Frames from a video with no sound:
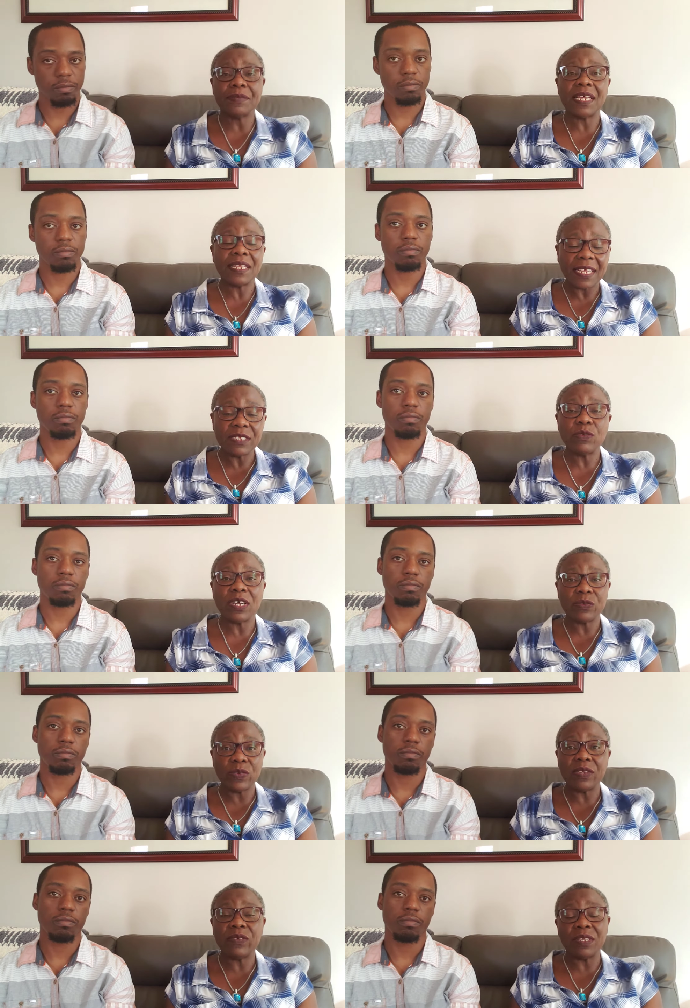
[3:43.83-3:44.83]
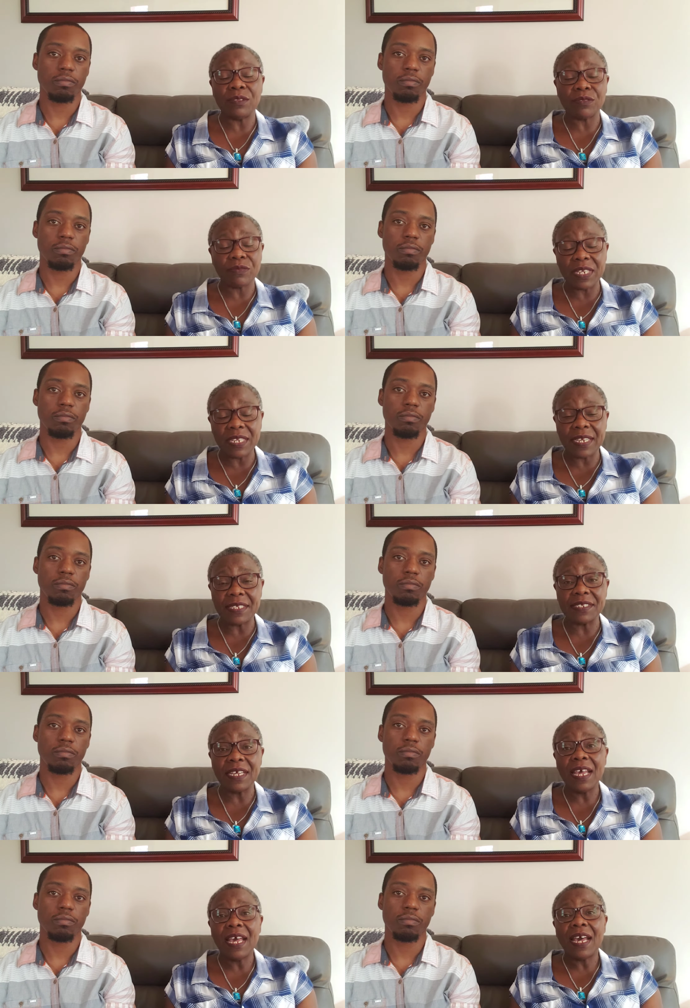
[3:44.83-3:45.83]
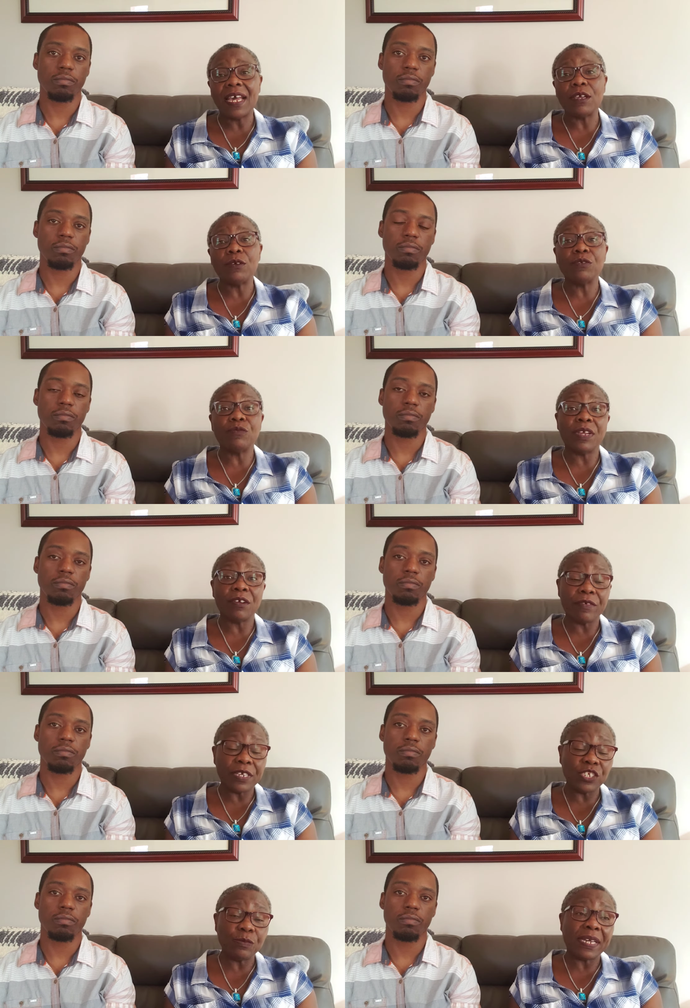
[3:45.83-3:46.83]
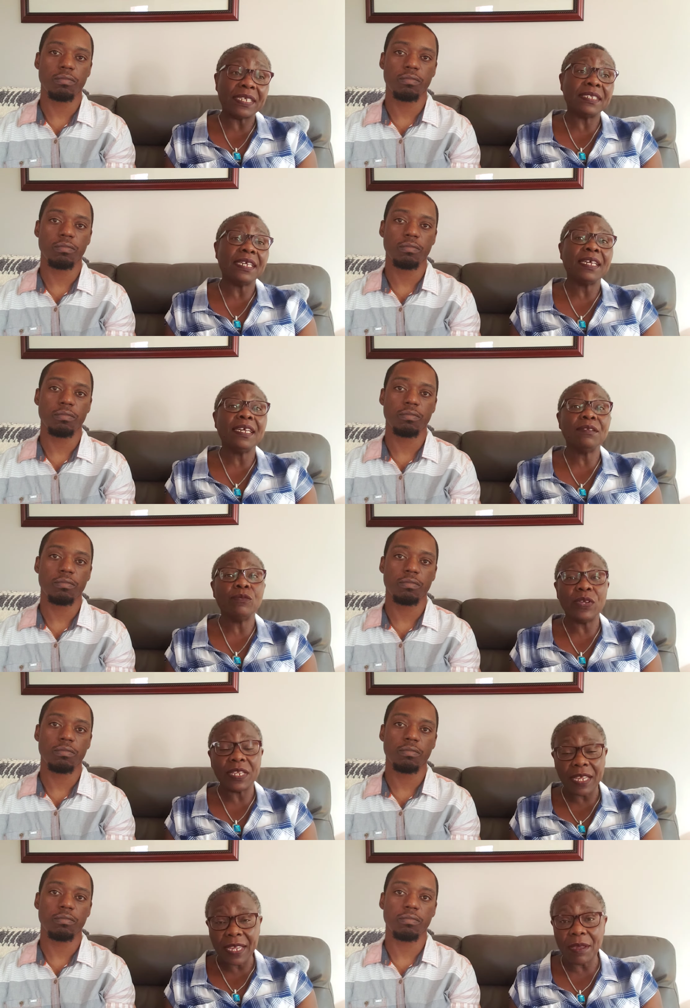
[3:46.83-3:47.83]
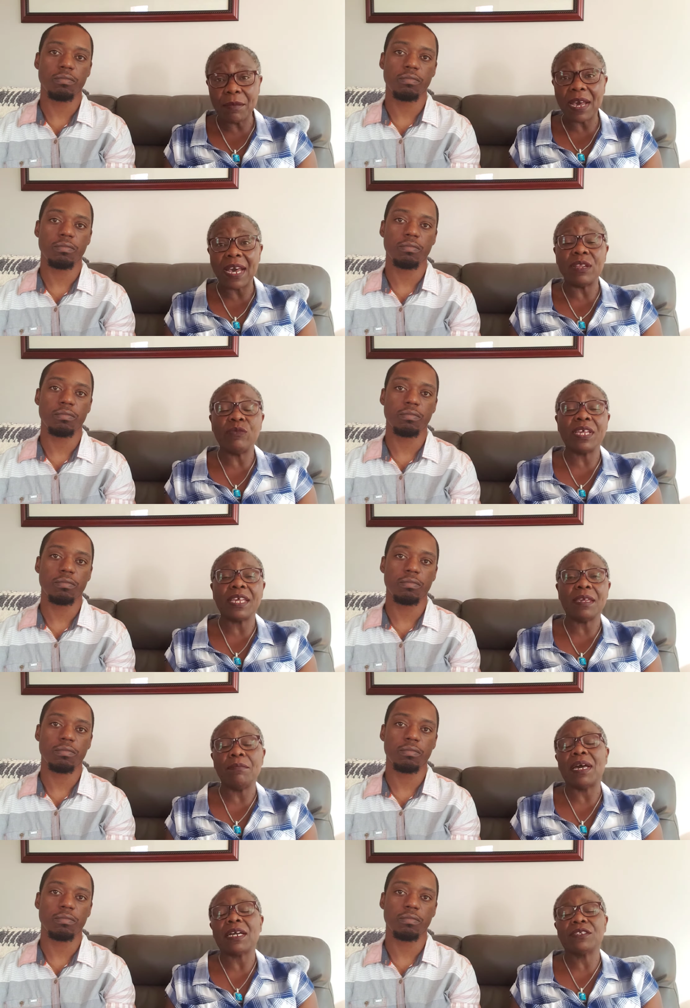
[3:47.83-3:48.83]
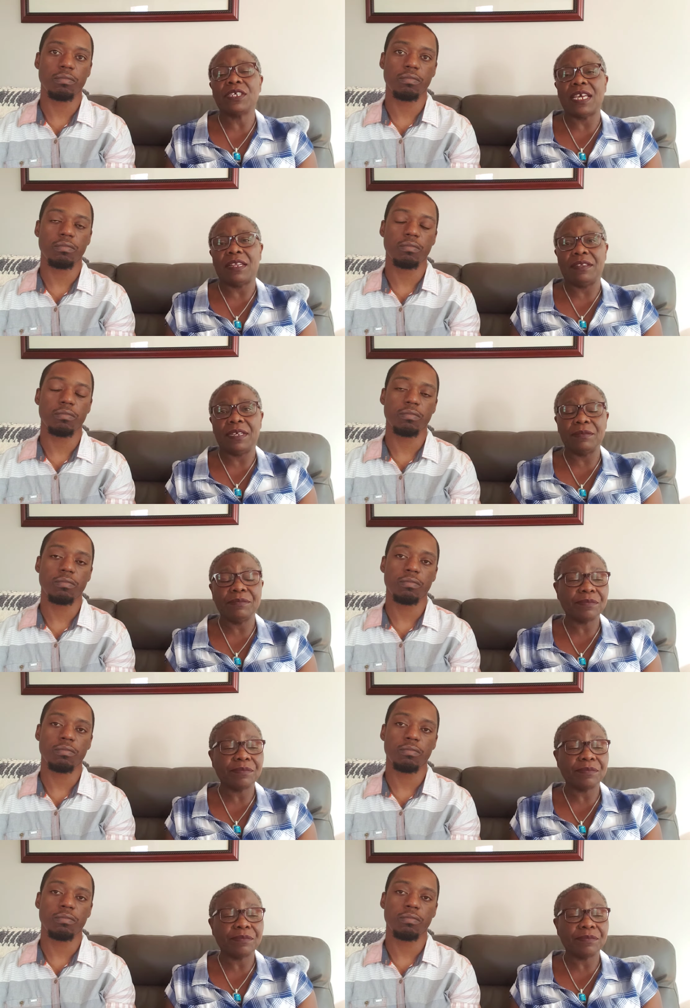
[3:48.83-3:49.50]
Speaker 1: And that's what we did in three days. I could rearrange my ticket with him and we came back to Canada.